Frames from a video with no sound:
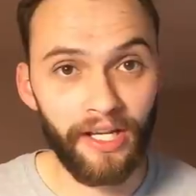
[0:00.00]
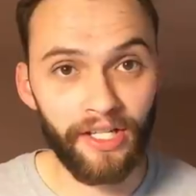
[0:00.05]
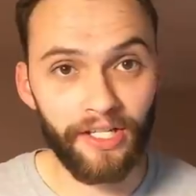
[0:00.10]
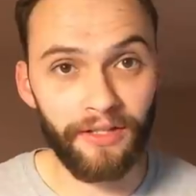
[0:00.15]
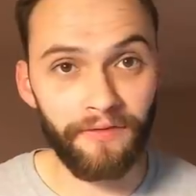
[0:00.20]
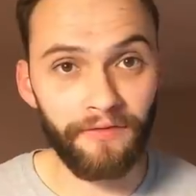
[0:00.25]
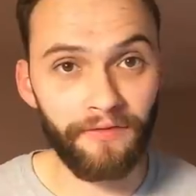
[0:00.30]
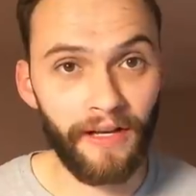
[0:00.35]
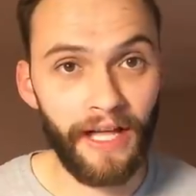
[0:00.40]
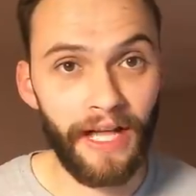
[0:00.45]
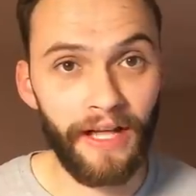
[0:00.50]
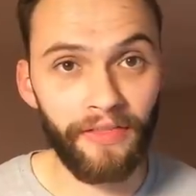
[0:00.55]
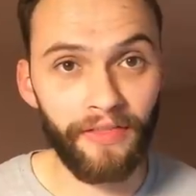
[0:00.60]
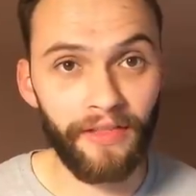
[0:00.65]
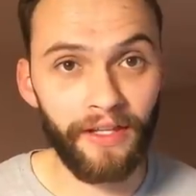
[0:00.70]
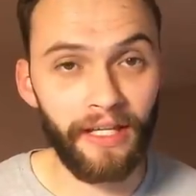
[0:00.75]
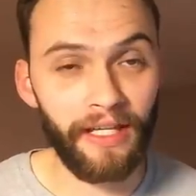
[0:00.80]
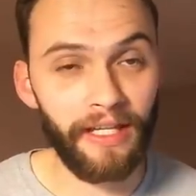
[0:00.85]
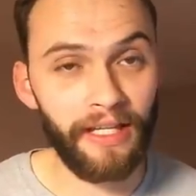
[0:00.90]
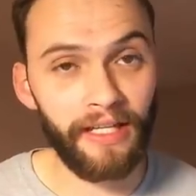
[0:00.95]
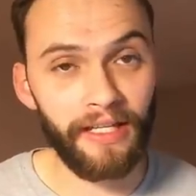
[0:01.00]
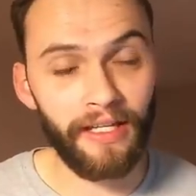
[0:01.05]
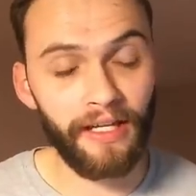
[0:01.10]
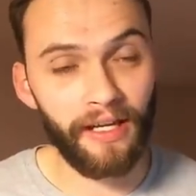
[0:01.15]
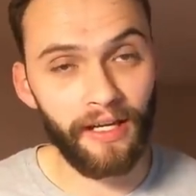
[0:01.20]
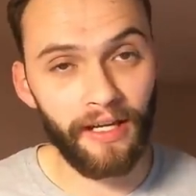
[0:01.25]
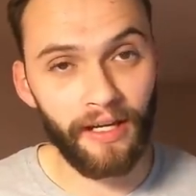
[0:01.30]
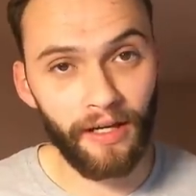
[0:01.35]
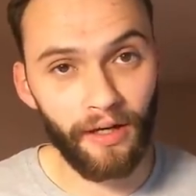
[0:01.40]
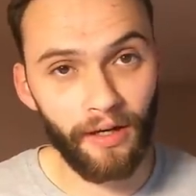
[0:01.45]
actually flattened
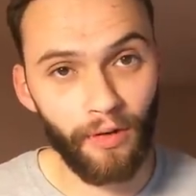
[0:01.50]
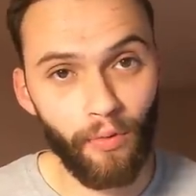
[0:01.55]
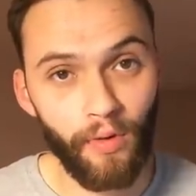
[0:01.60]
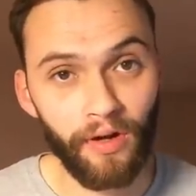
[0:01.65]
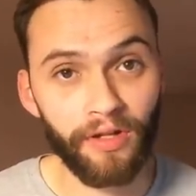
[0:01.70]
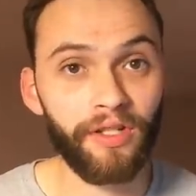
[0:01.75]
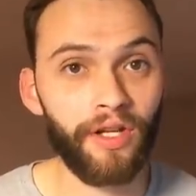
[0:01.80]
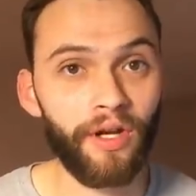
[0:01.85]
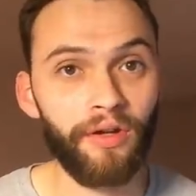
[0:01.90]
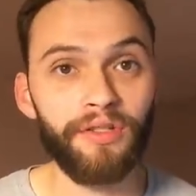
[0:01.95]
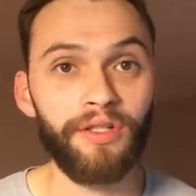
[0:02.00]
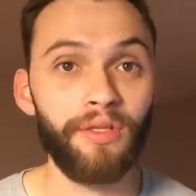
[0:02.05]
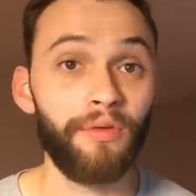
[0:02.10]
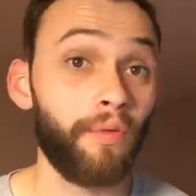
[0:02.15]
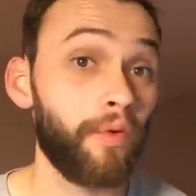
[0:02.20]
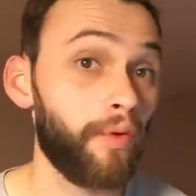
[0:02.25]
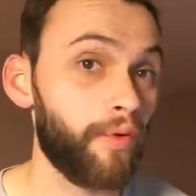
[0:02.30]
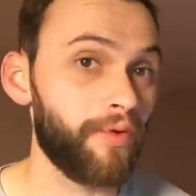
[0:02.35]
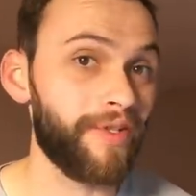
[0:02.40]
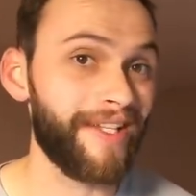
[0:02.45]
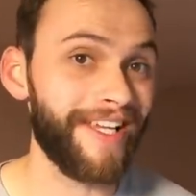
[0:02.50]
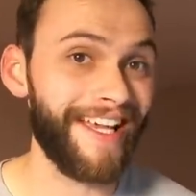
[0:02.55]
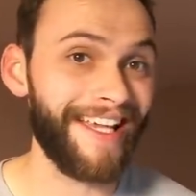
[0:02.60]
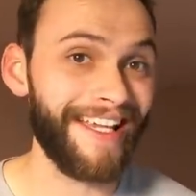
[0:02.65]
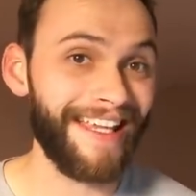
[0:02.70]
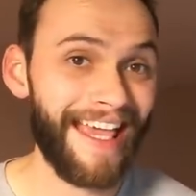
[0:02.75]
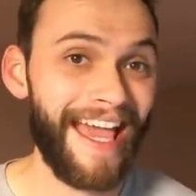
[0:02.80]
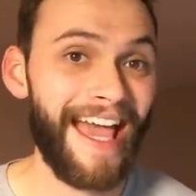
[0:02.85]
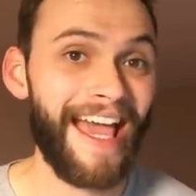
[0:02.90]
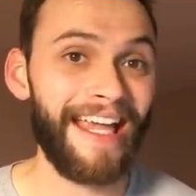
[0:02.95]
the uh, one coated walls
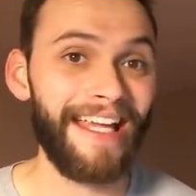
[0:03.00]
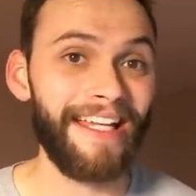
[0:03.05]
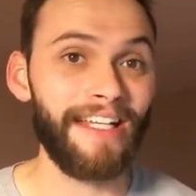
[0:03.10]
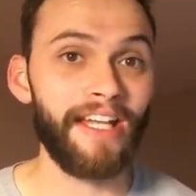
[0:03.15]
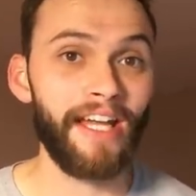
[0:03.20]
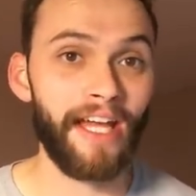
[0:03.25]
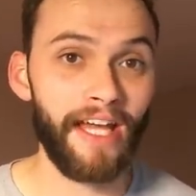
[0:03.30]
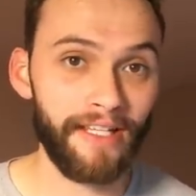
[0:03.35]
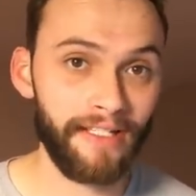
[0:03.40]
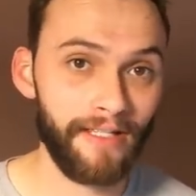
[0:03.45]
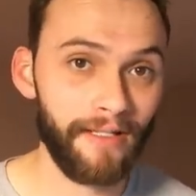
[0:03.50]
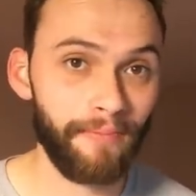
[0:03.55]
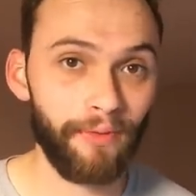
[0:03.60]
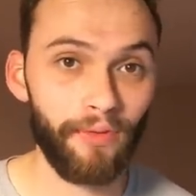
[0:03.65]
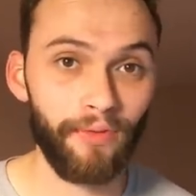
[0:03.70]
again as it's